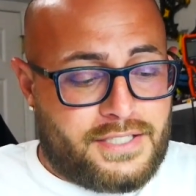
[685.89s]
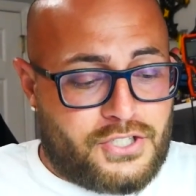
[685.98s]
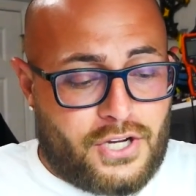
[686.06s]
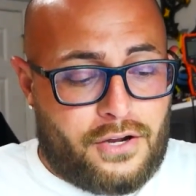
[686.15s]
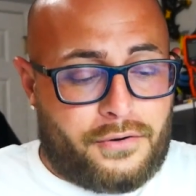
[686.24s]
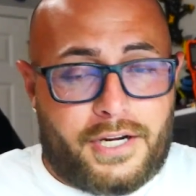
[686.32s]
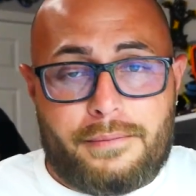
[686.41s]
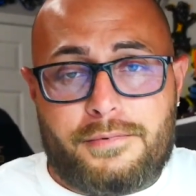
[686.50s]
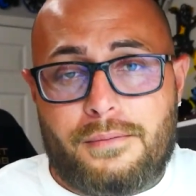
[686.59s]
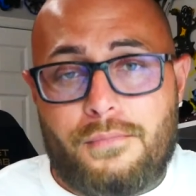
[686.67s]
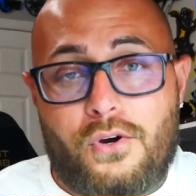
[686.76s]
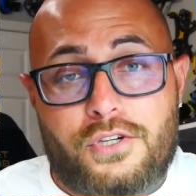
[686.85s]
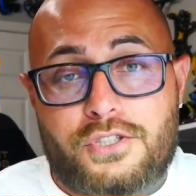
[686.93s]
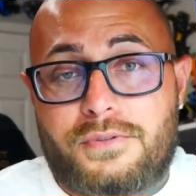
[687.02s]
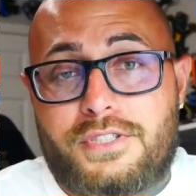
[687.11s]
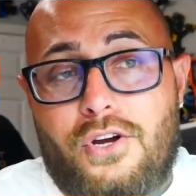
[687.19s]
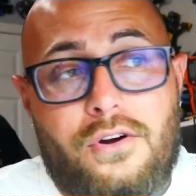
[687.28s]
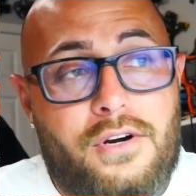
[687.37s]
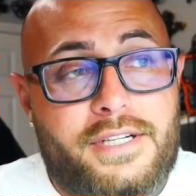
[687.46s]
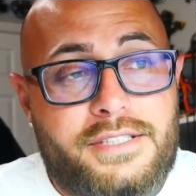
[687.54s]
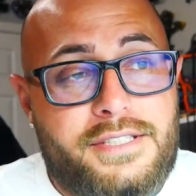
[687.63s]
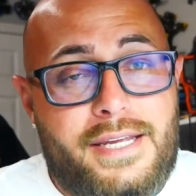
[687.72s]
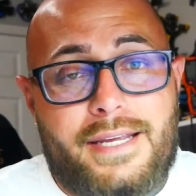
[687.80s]
Soldering up the motors was the
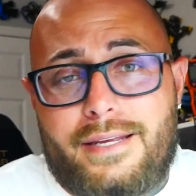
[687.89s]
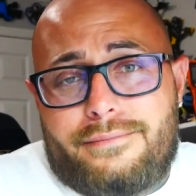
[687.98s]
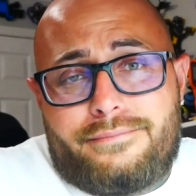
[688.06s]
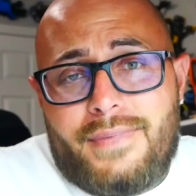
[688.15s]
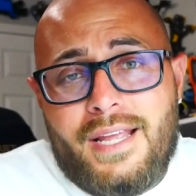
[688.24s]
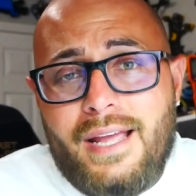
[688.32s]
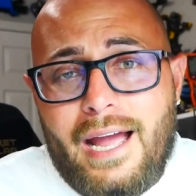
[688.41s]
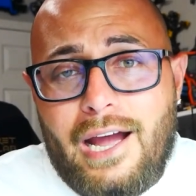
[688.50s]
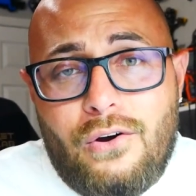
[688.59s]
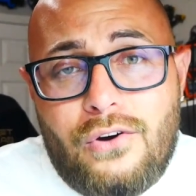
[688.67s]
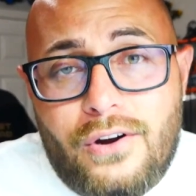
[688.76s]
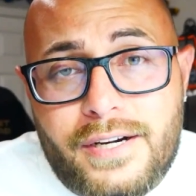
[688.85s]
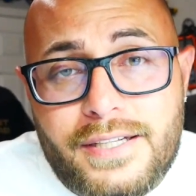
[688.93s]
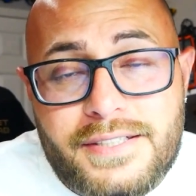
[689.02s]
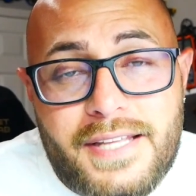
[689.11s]
hardest thing, and how hard is